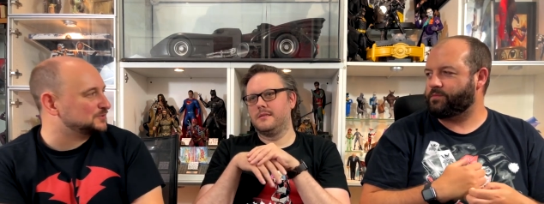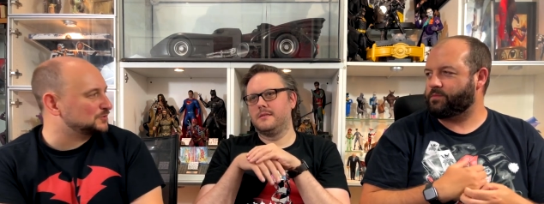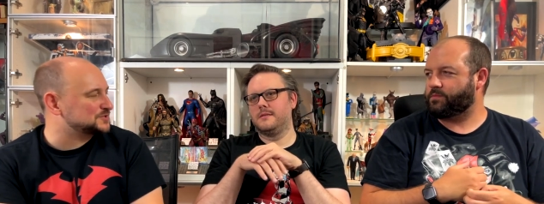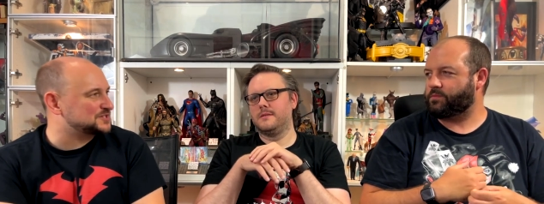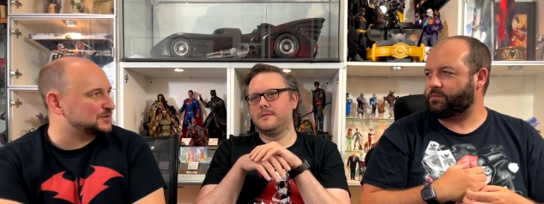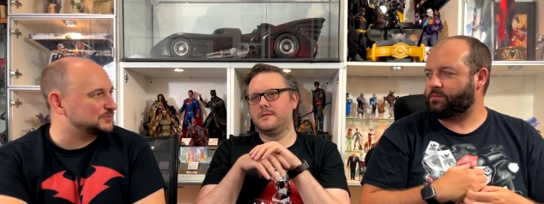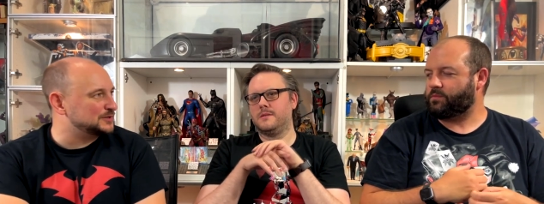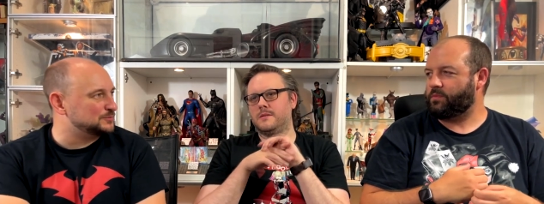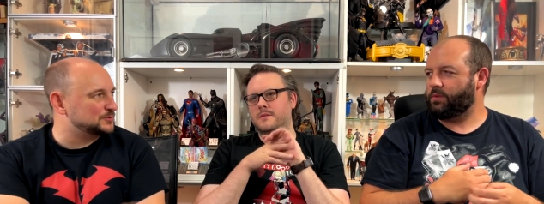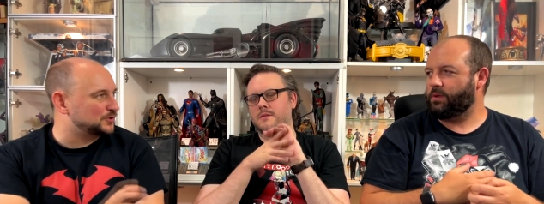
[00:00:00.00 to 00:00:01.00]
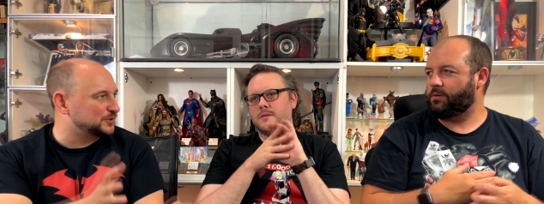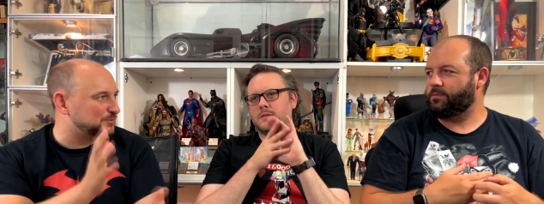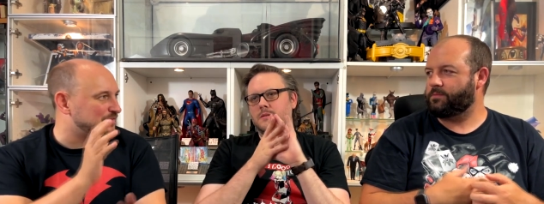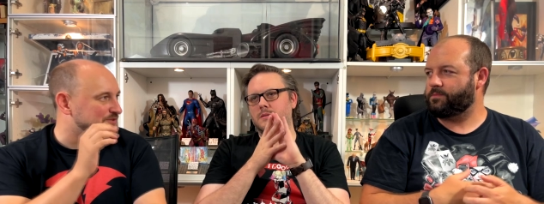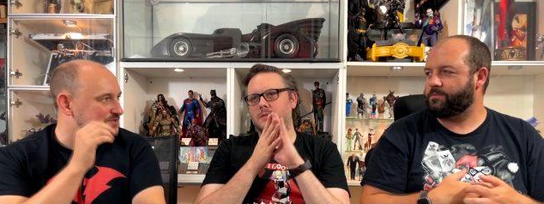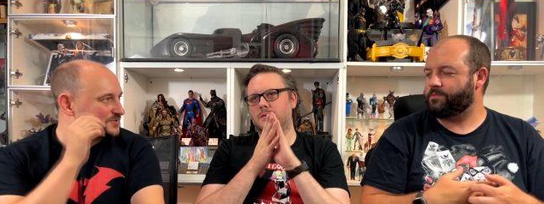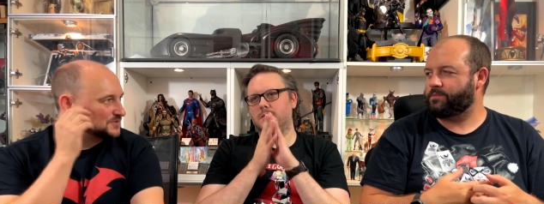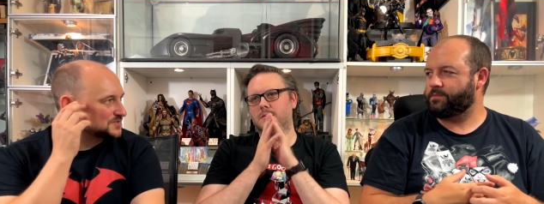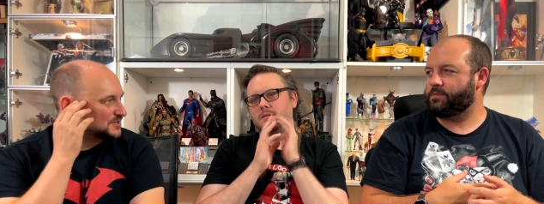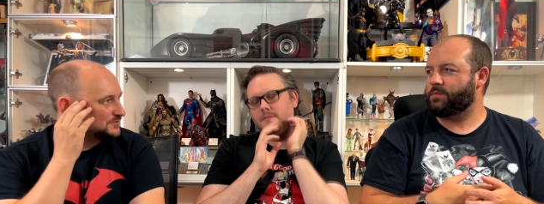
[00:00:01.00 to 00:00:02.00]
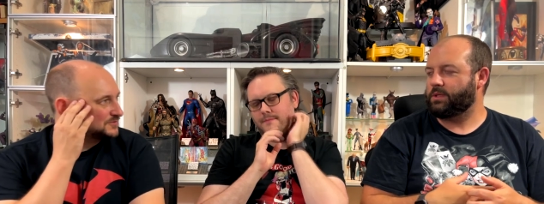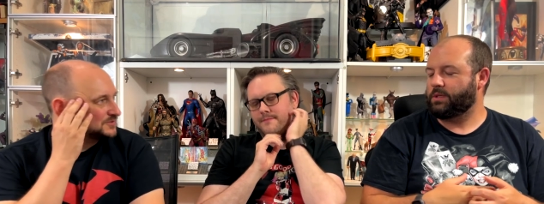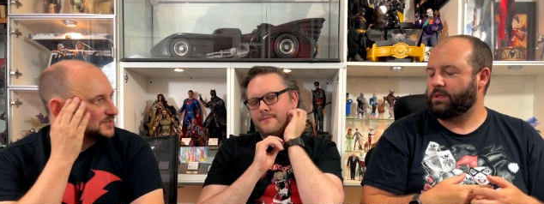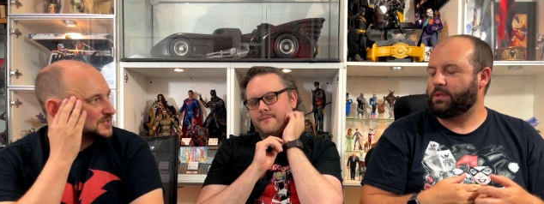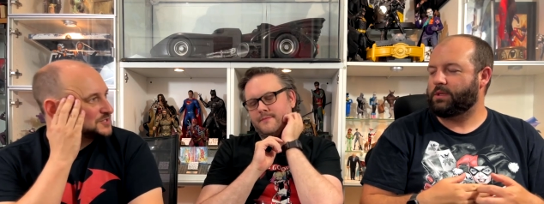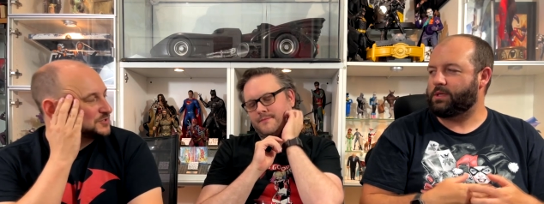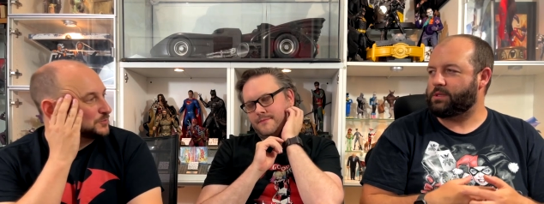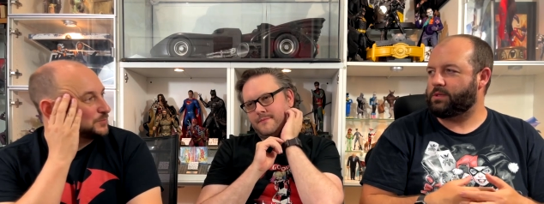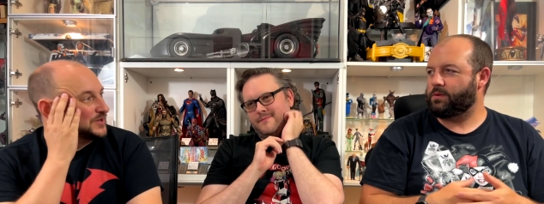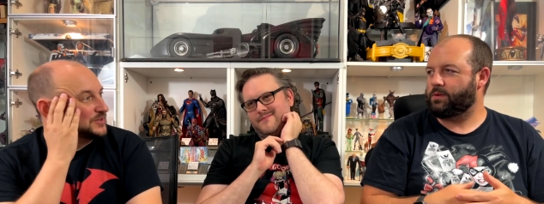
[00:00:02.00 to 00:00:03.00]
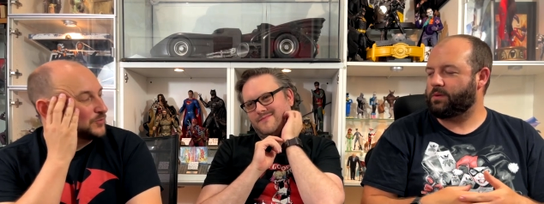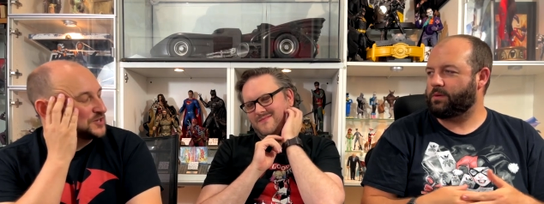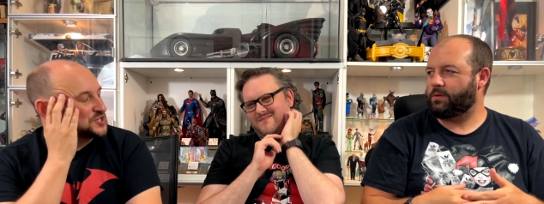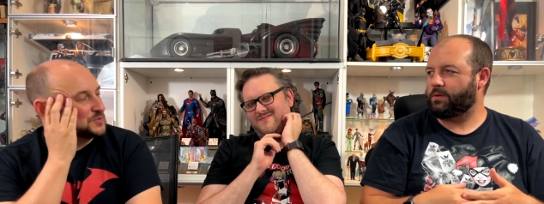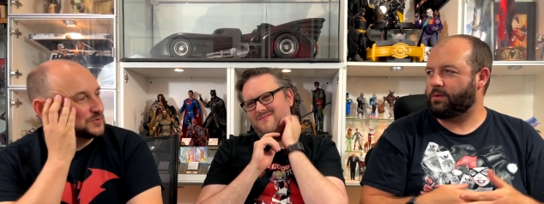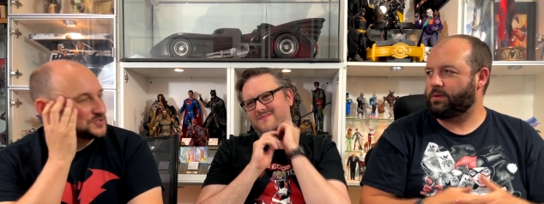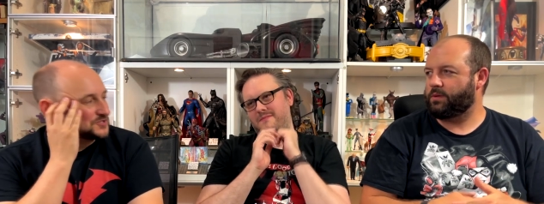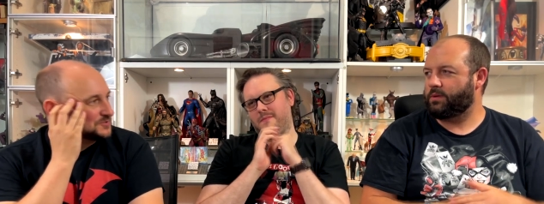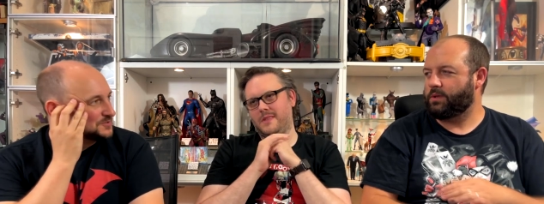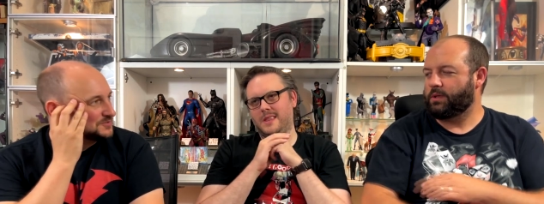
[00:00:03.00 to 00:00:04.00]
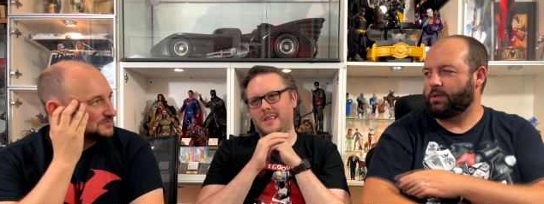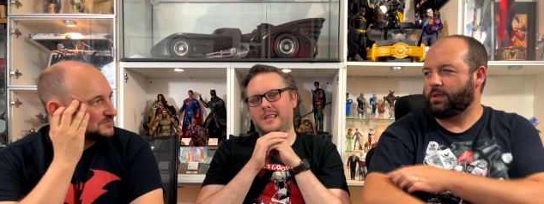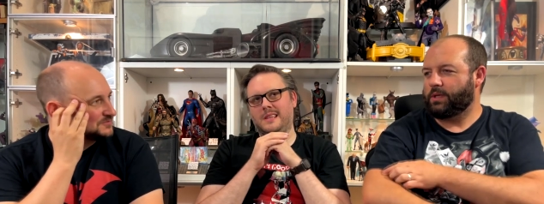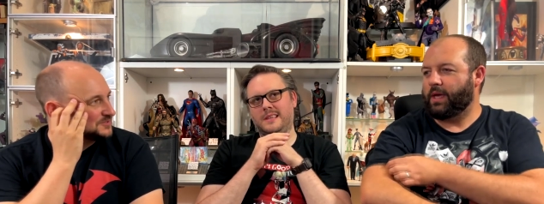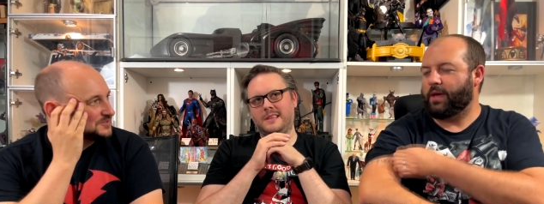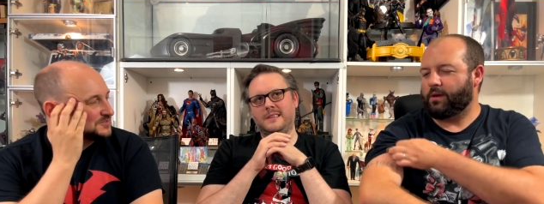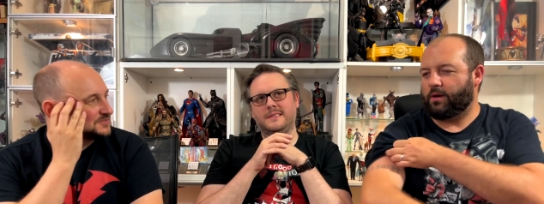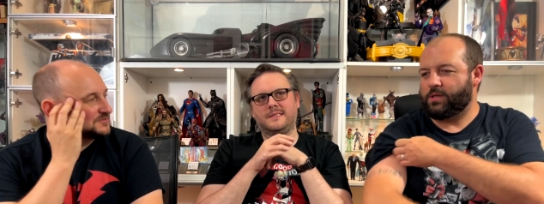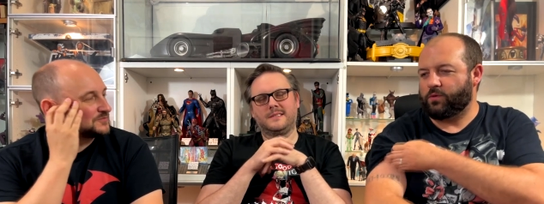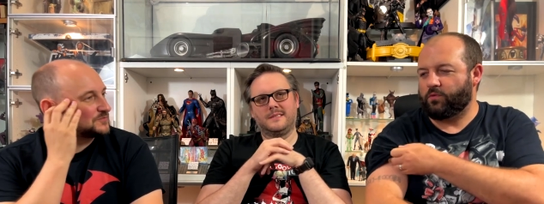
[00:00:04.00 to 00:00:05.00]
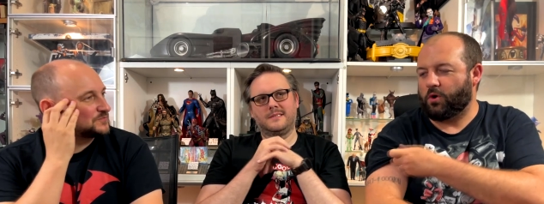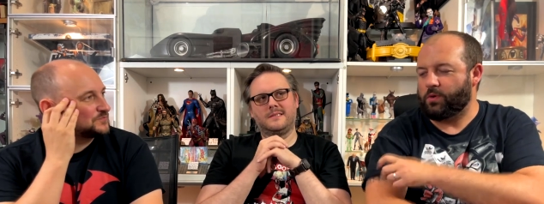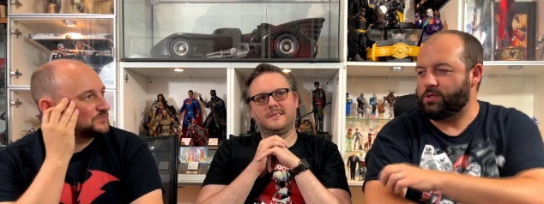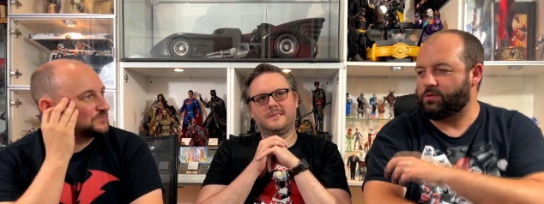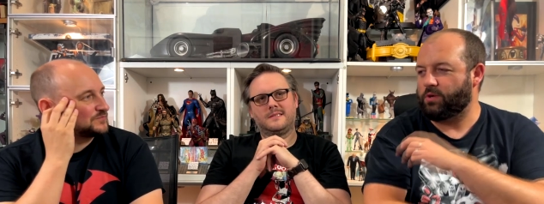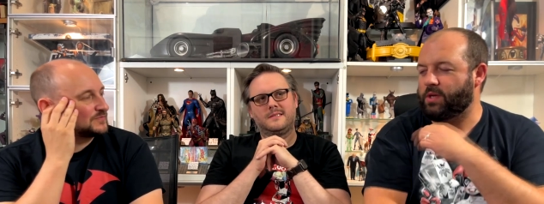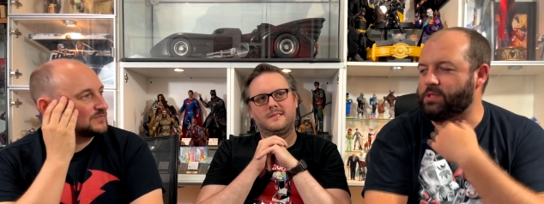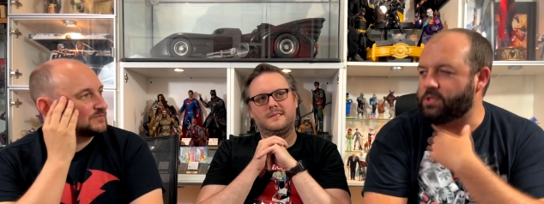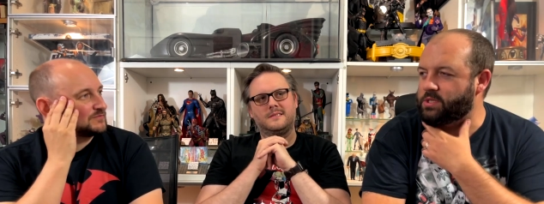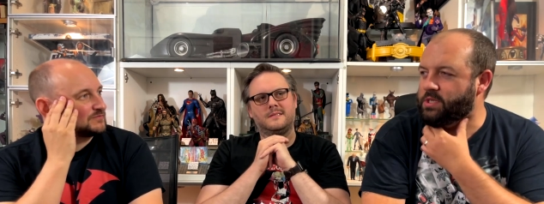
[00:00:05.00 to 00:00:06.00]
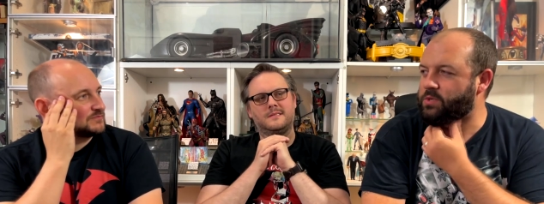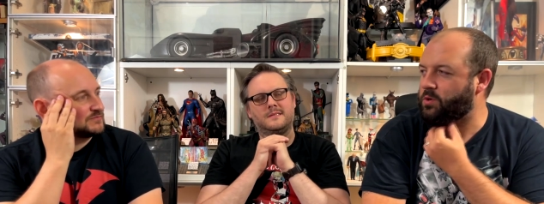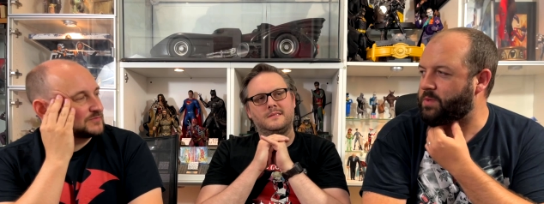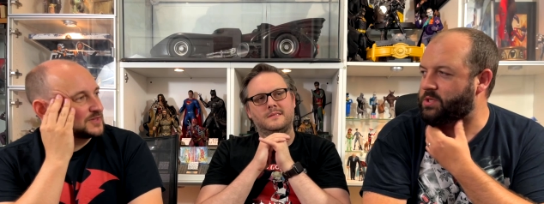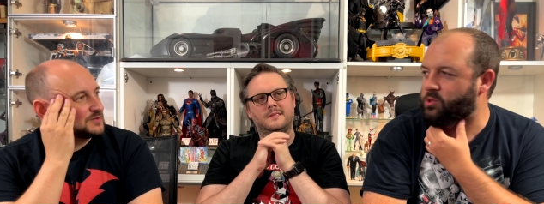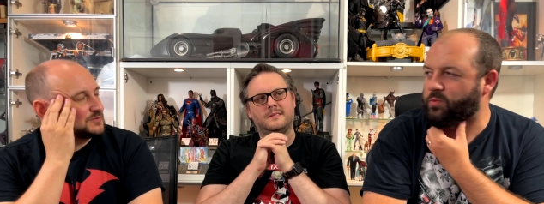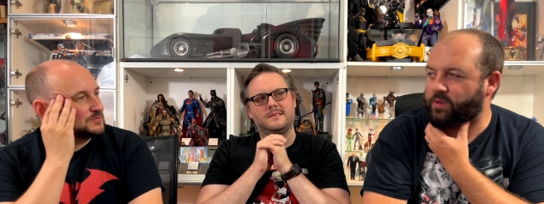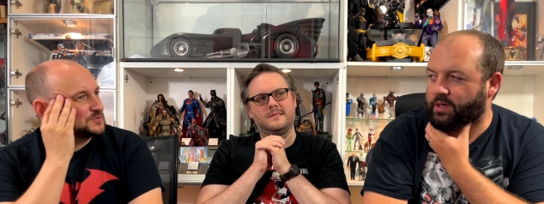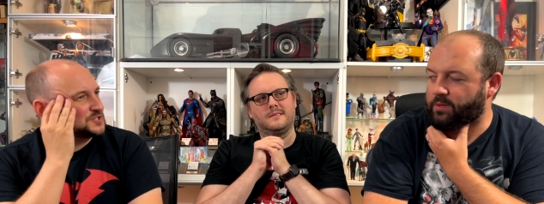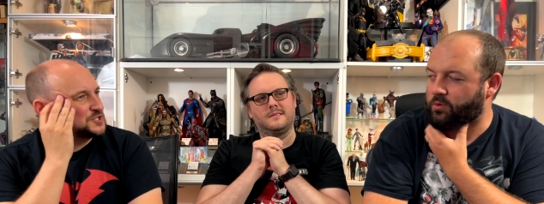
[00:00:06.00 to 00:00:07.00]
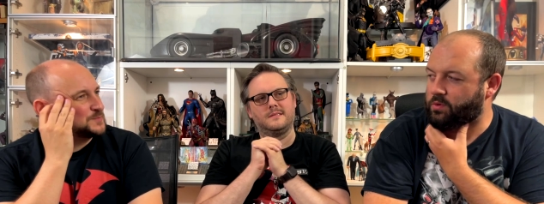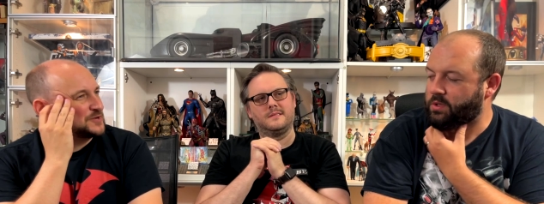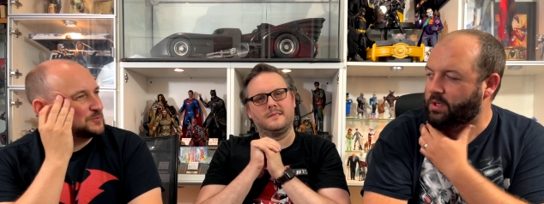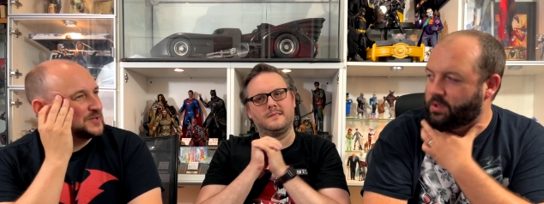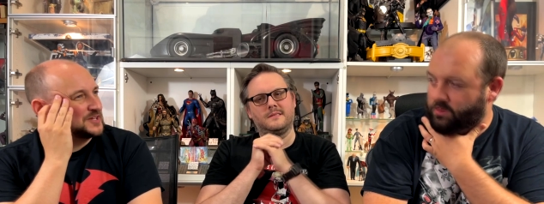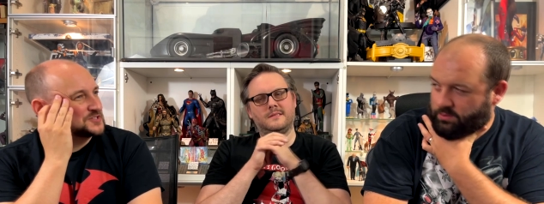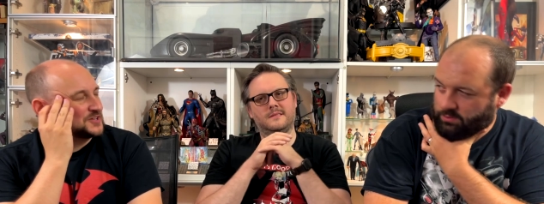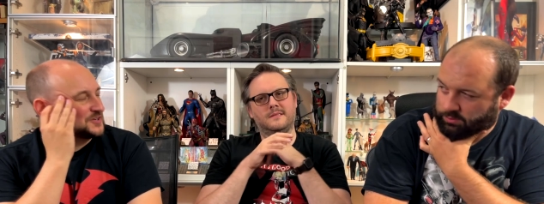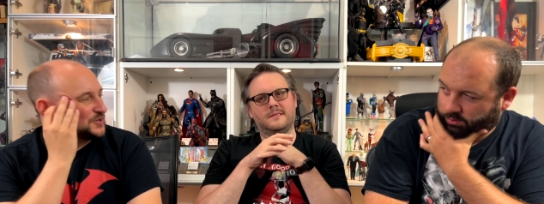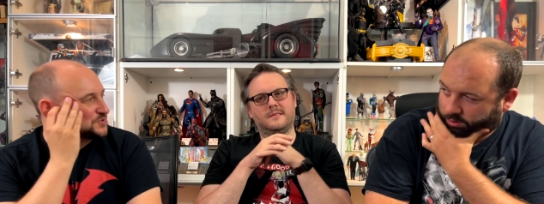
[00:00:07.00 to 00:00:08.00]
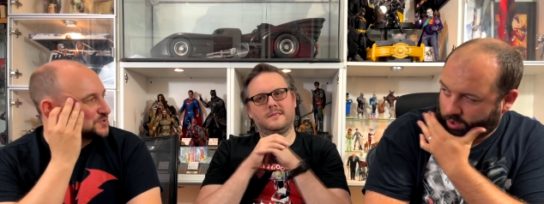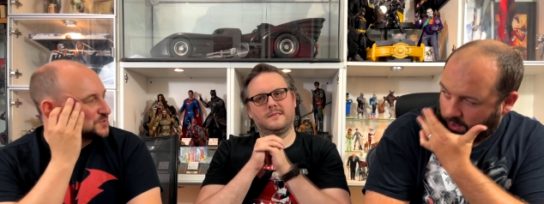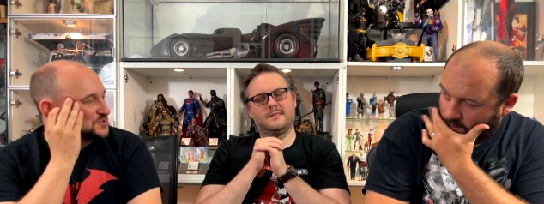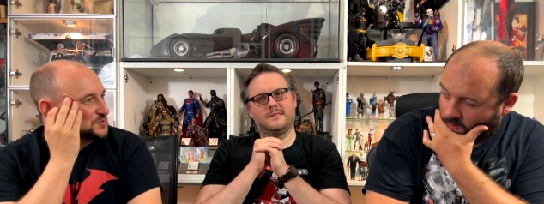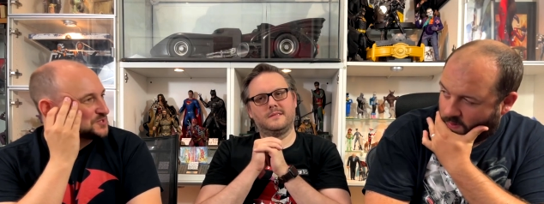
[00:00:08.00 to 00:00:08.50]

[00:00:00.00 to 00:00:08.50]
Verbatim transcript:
Speaker 1: not necessarily a villain, but growing plants and doing stuff, and still yes. but in the way she wants to. And
Speaker 2: yeah, and Harley's sort of grown into realising she doesn't actually want to be a supervillain
Speaker 1: anymore. She's better at being a psychiatrist, which is